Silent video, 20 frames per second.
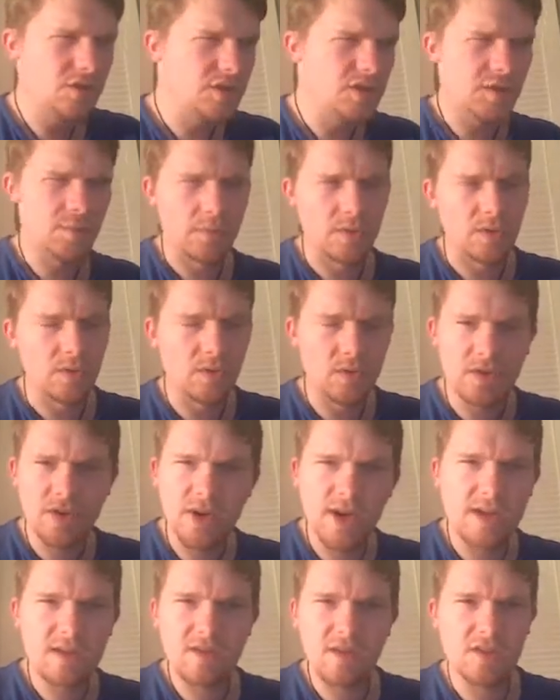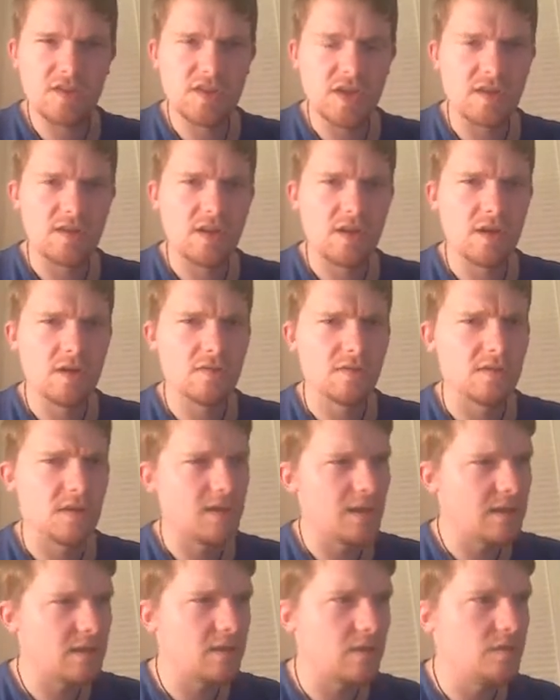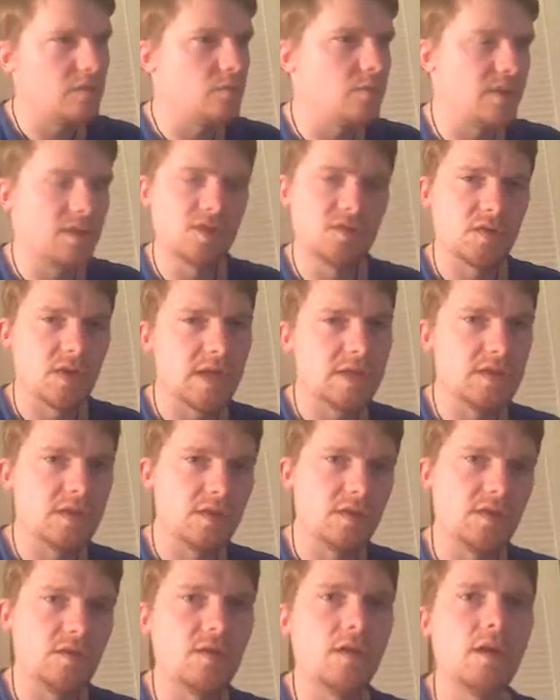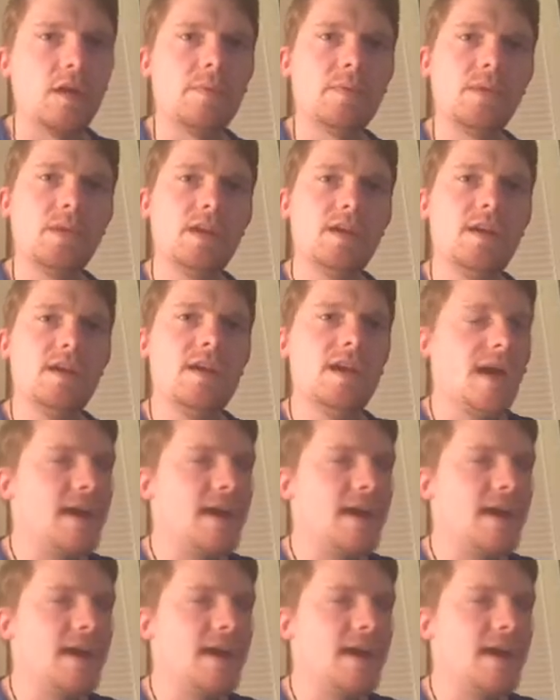You should just put all the ideas out there and let the good ones rise to the top.